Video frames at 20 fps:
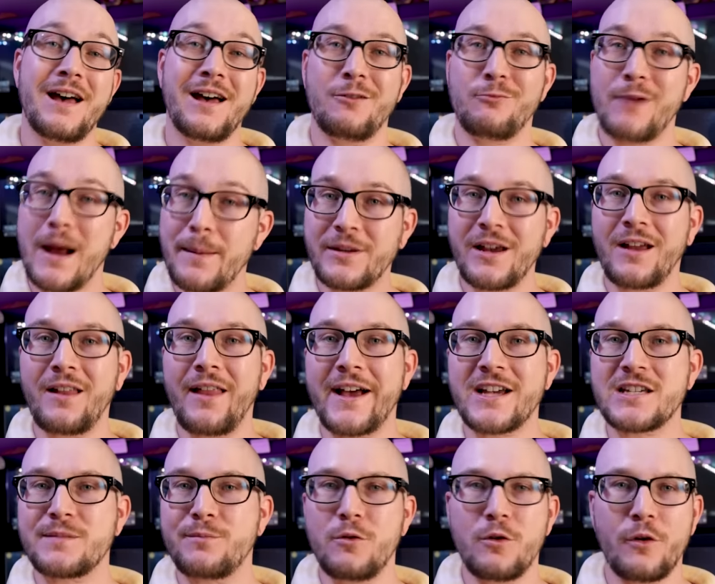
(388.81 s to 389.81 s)
a reptile
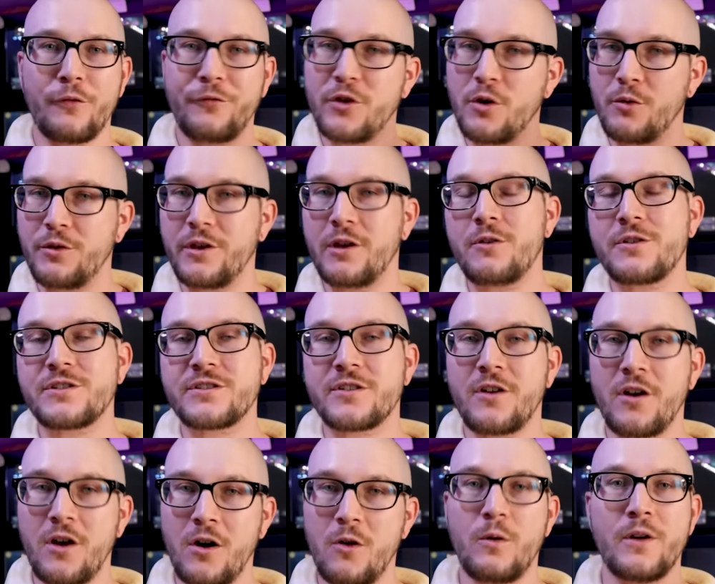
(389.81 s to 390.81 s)
expo a few years
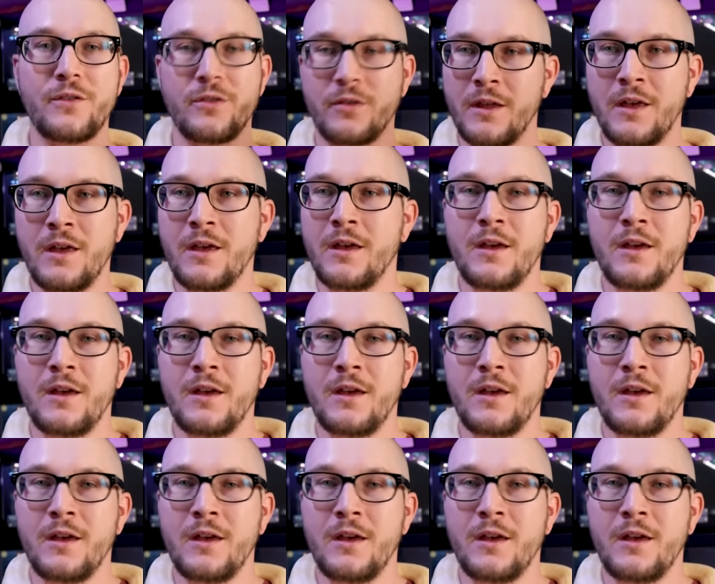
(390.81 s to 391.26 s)
ago when,